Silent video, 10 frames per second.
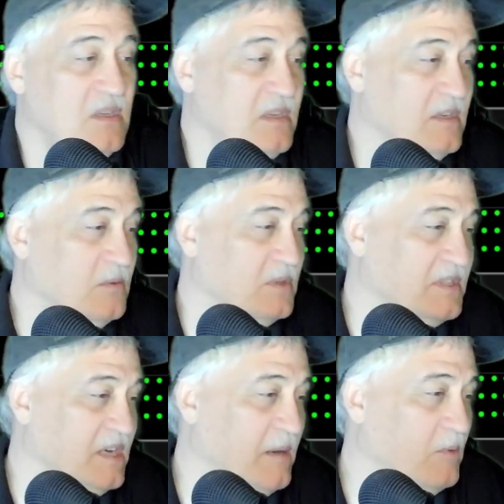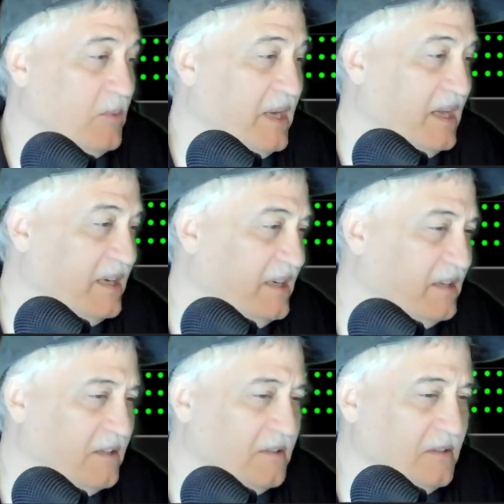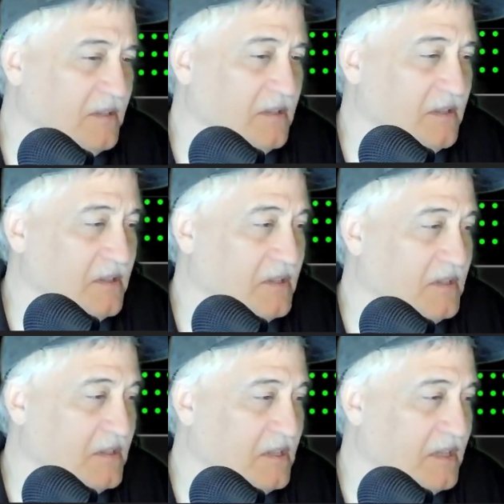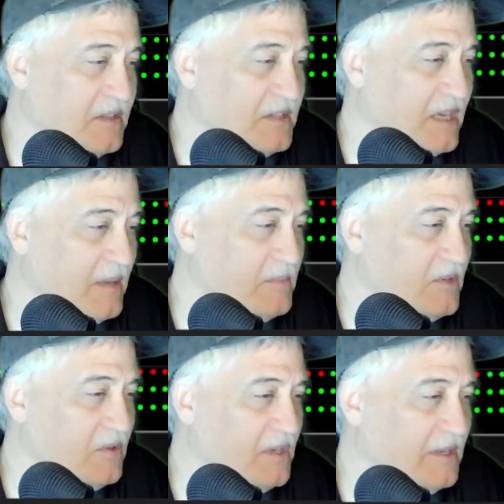What time are we at here? And the time's gone.